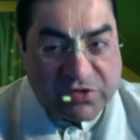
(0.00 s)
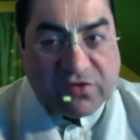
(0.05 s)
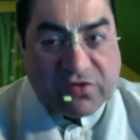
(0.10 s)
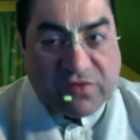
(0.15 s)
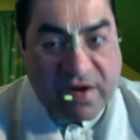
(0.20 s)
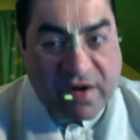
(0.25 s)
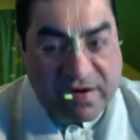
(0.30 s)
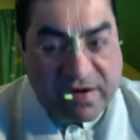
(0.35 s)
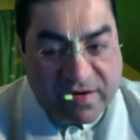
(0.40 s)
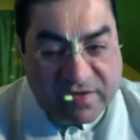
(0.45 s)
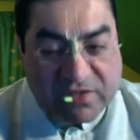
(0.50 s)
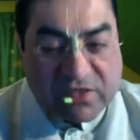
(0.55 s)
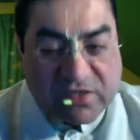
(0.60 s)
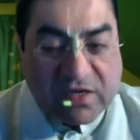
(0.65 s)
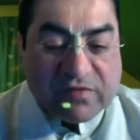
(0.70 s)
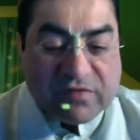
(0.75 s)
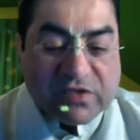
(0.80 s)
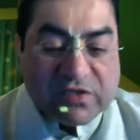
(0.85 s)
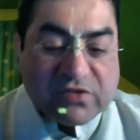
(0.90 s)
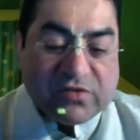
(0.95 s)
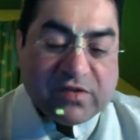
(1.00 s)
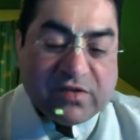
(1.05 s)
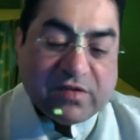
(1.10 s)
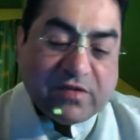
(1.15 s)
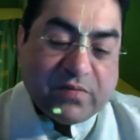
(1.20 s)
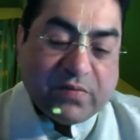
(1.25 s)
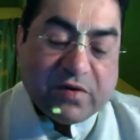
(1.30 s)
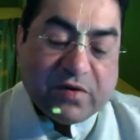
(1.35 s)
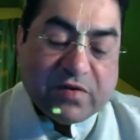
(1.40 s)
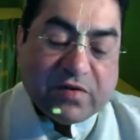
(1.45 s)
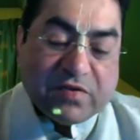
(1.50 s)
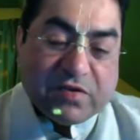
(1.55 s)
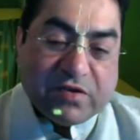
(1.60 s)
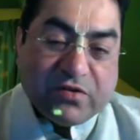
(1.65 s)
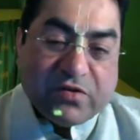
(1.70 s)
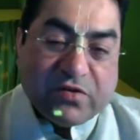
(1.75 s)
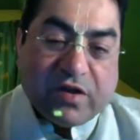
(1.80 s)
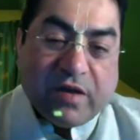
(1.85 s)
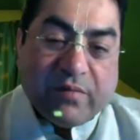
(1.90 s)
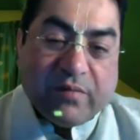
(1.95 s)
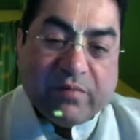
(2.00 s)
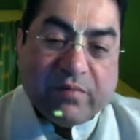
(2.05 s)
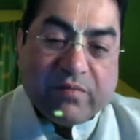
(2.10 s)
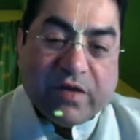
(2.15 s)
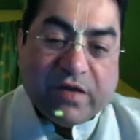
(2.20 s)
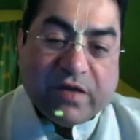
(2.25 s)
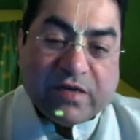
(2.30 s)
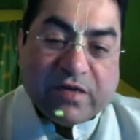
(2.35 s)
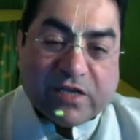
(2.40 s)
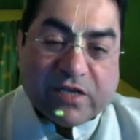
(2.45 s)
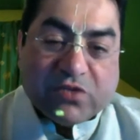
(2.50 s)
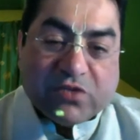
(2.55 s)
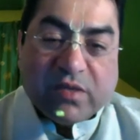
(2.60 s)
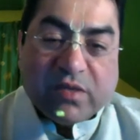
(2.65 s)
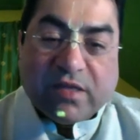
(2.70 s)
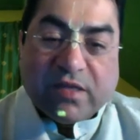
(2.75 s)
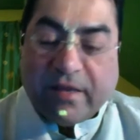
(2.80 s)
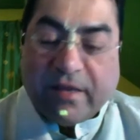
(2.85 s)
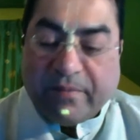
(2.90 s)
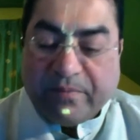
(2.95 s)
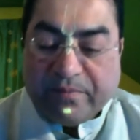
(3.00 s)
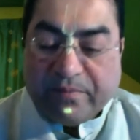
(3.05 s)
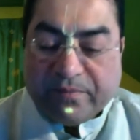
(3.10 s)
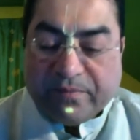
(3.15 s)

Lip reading: rendering service to such a person. You come in touch with them.